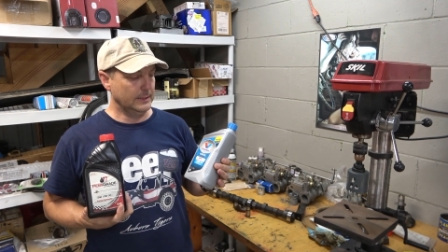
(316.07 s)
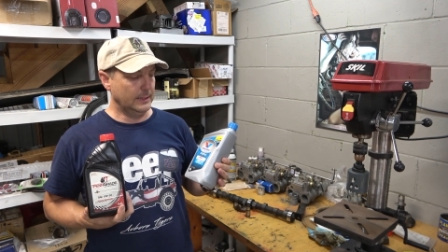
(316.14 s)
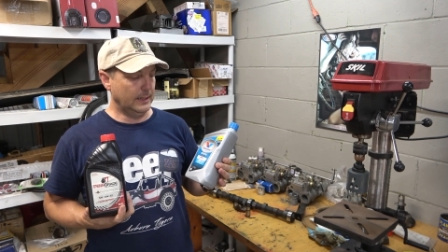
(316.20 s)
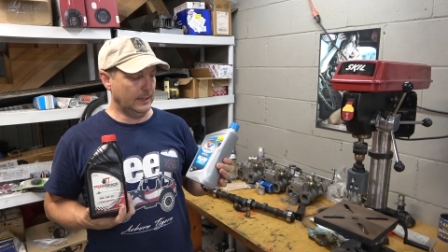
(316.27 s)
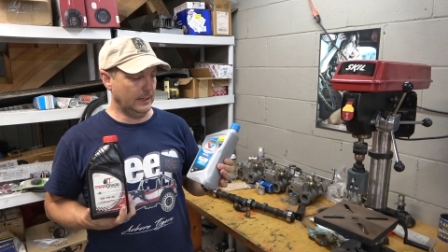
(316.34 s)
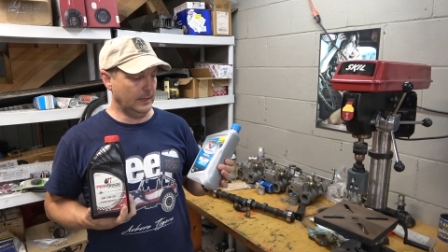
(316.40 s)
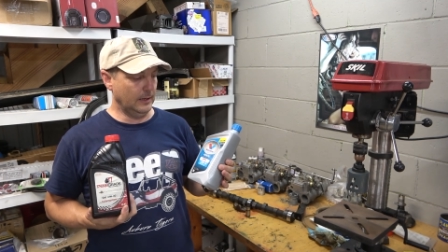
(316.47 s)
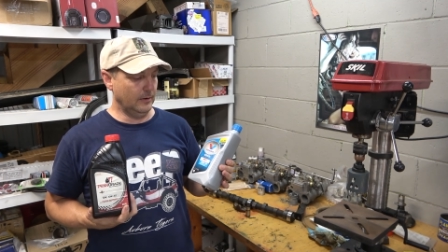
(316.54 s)

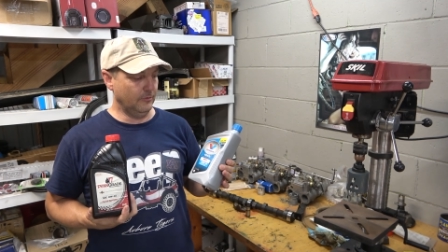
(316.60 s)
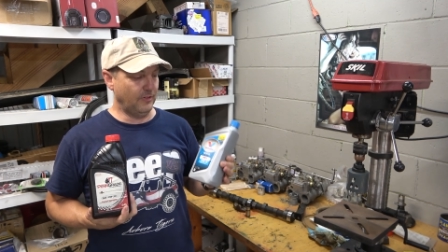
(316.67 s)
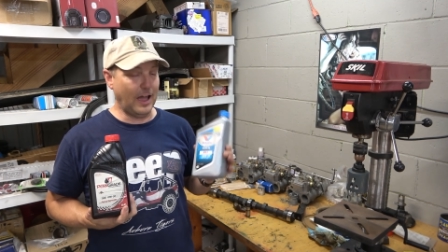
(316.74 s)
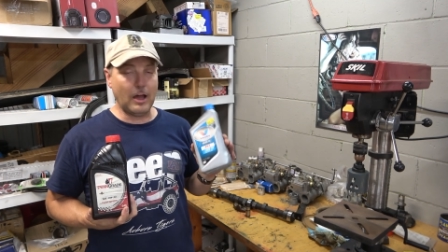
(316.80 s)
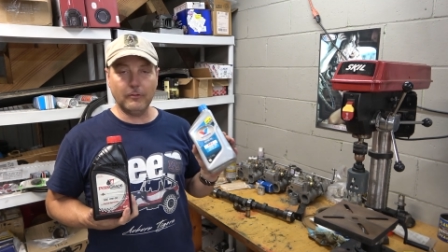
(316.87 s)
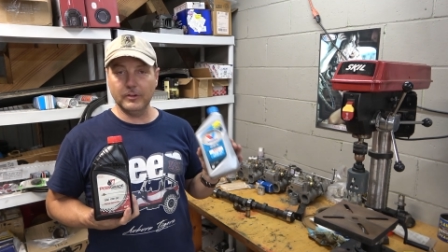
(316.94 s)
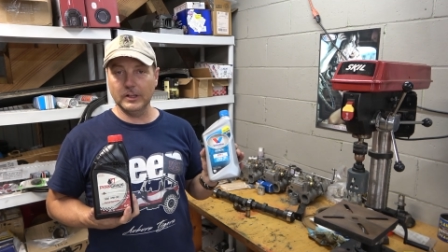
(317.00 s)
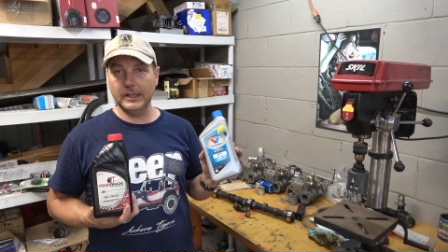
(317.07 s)
uh,
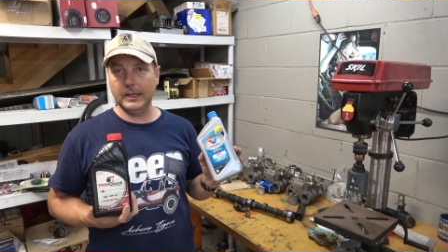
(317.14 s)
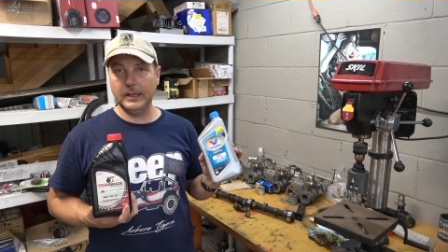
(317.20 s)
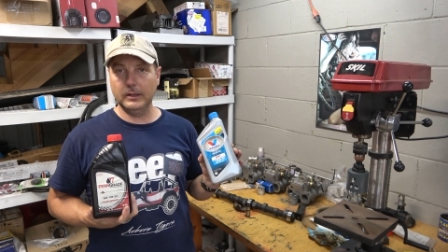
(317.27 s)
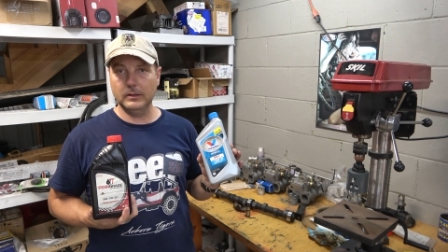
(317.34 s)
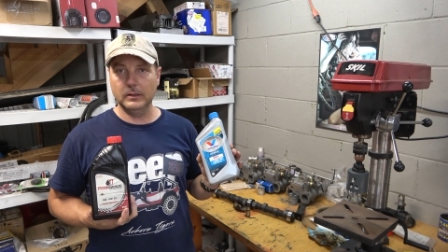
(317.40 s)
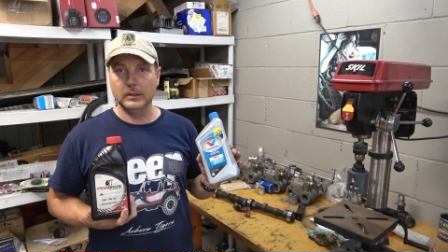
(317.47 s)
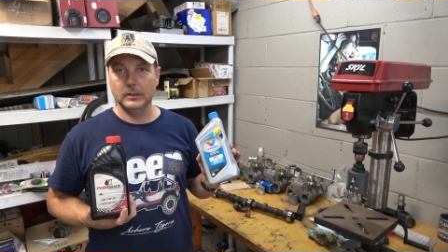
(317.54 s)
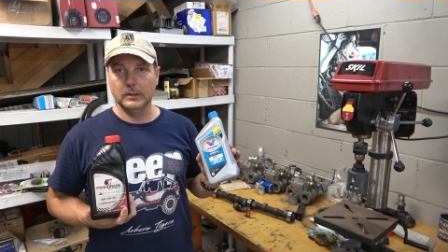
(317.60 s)

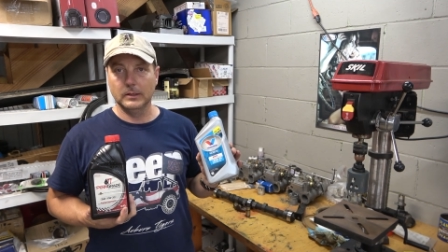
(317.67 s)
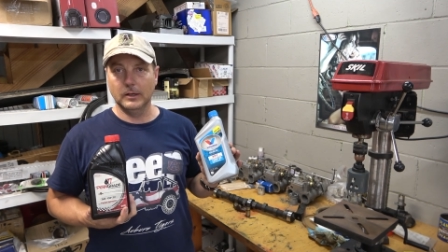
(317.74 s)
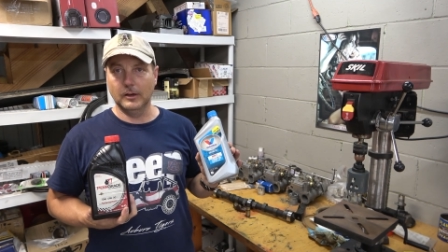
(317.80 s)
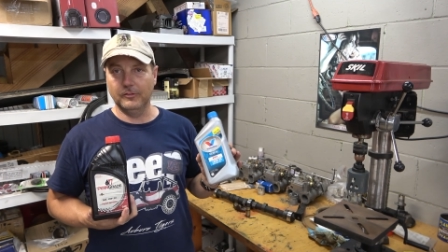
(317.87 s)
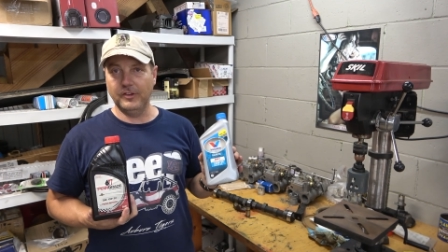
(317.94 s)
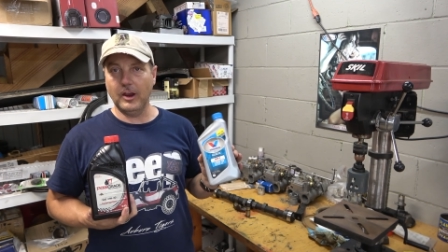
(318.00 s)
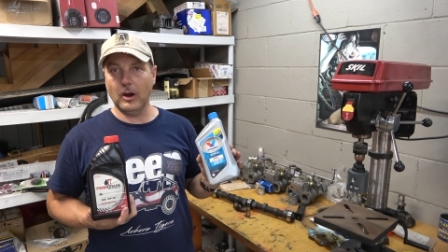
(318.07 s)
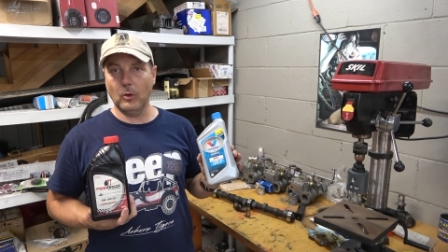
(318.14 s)
Valvoline
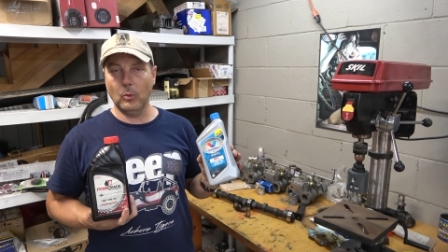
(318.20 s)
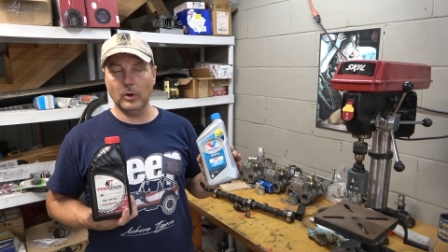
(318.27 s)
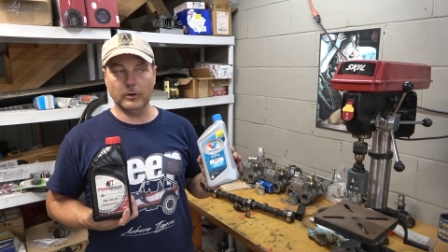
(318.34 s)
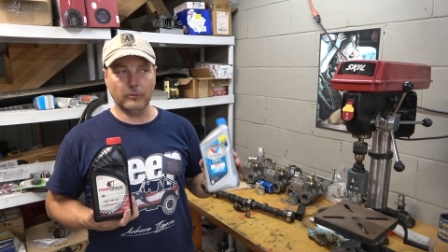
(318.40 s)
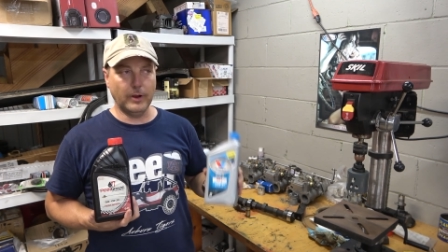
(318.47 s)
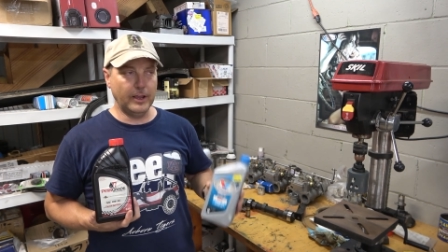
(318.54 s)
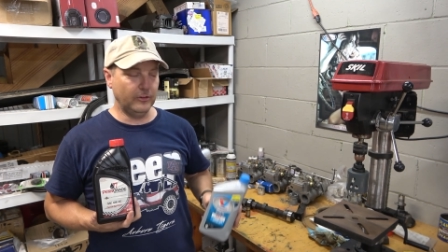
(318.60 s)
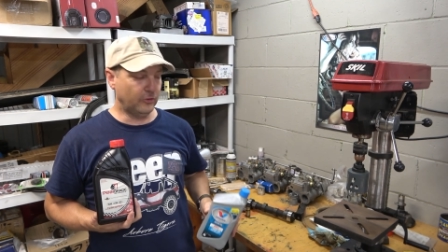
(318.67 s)
uh,
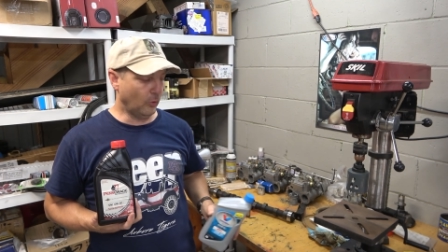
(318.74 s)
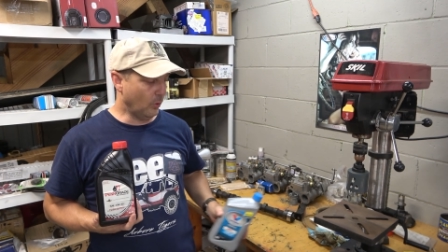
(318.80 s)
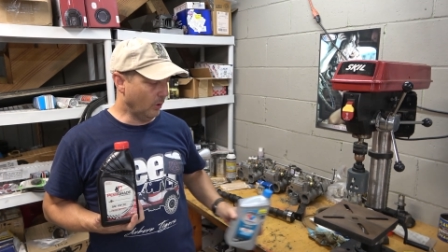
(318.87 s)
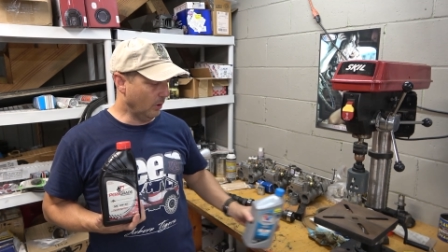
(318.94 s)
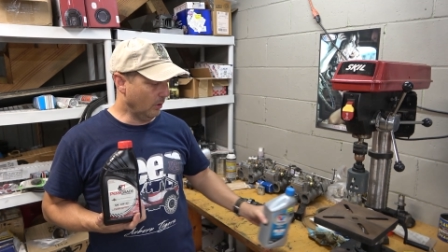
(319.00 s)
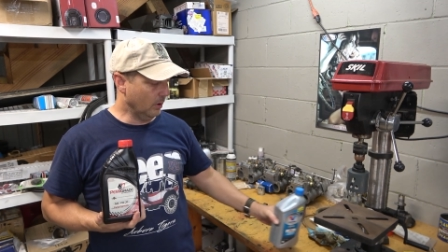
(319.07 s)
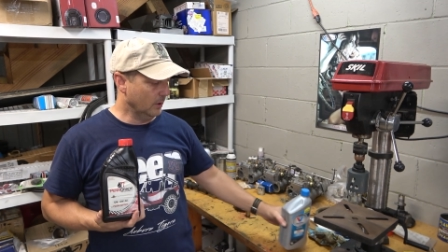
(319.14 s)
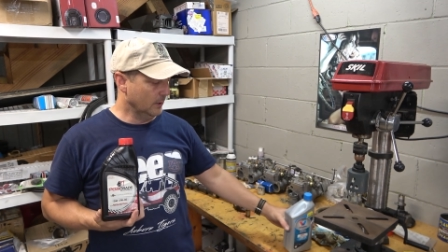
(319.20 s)
VR1 race
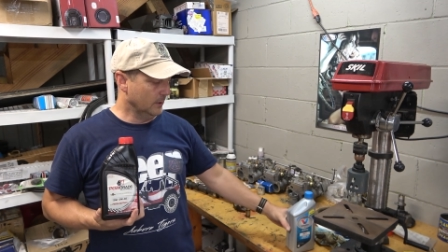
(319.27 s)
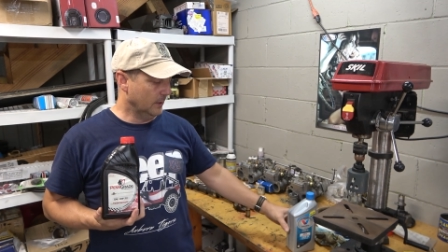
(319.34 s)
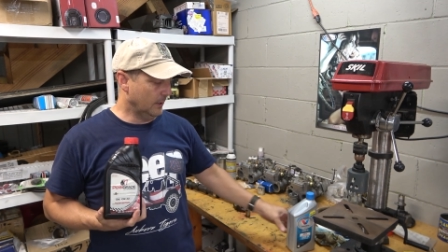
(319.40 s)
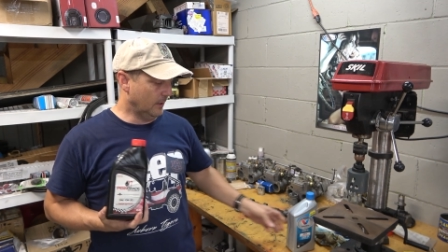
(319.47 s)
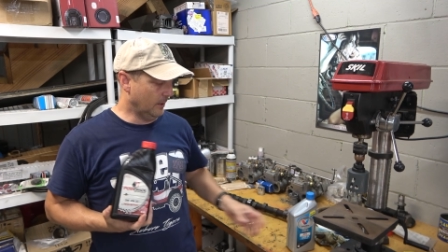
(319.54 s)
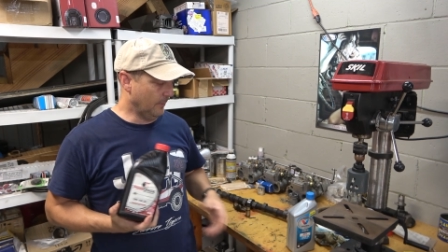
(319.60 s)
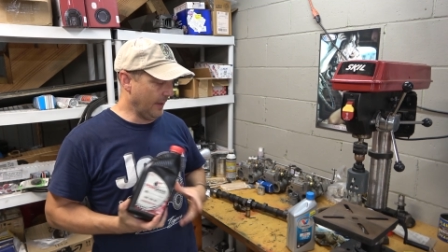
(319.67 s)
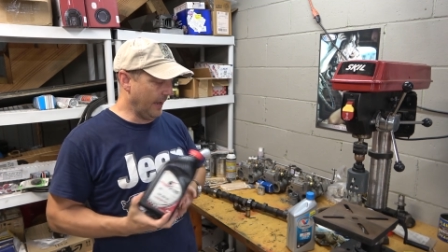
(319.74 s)
oil
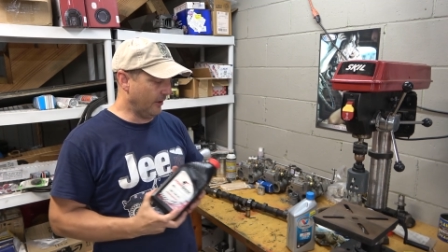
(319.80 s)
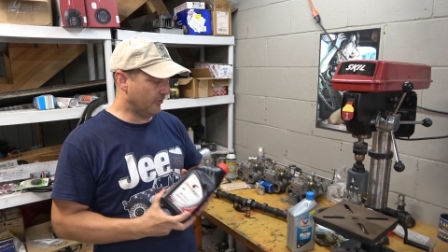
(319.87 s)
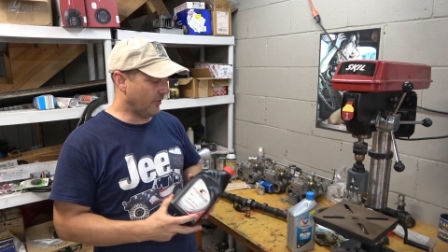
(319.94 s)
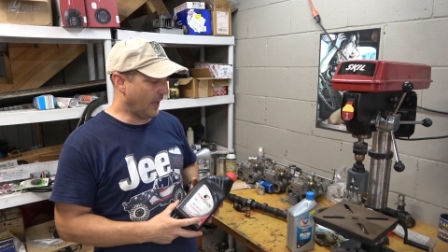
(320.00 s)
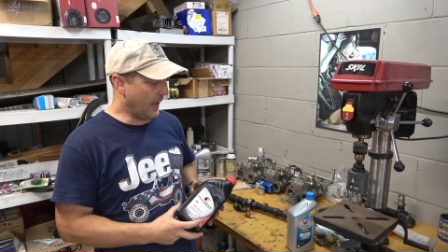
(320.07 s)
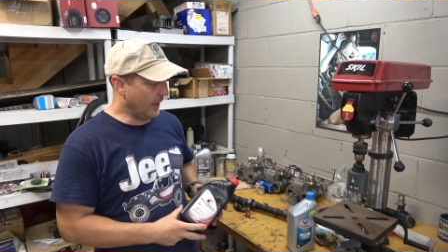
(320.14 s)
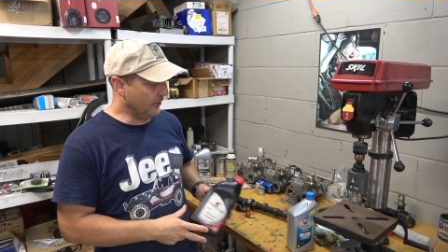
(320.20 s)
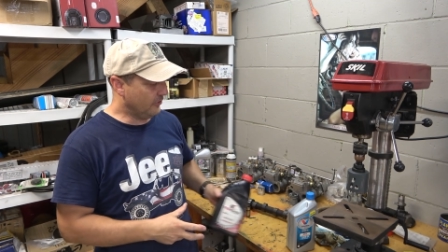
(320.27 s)
um, has
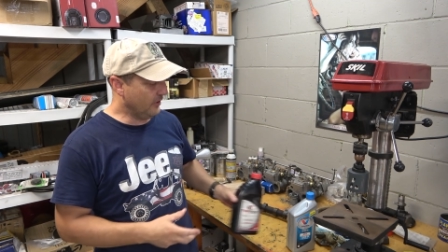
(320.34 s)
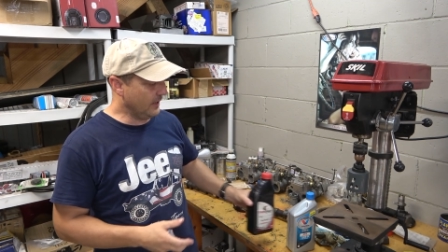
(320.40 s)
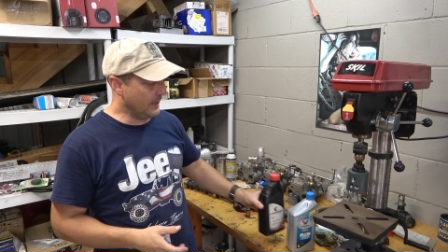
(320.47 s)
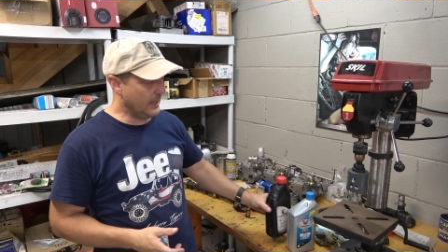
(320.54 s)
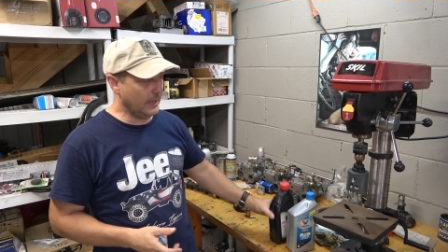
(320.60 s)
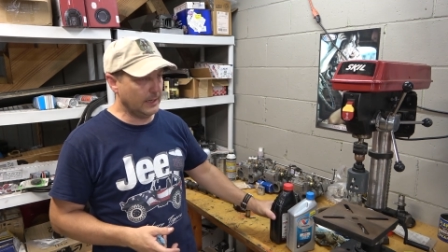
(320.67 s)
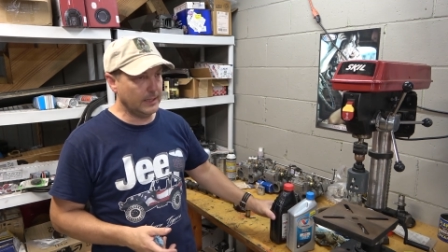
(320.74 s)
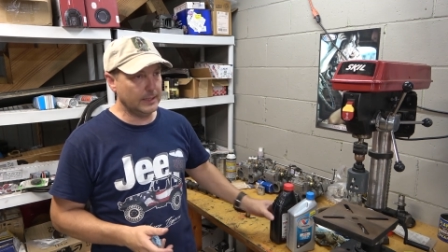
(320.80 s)
the high
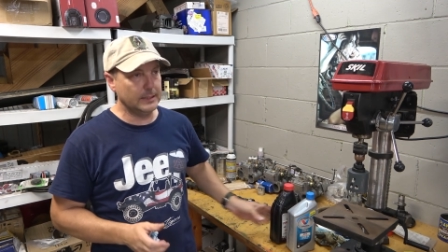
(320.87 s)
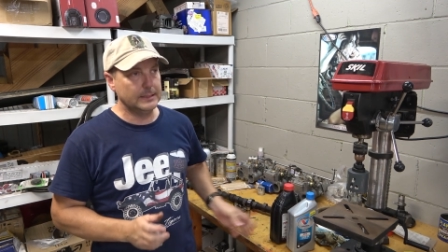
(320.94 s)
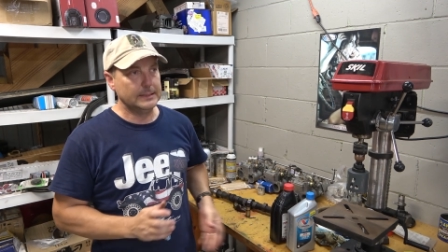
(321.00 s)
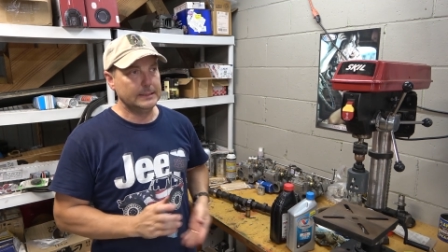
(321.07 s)
zinc in it.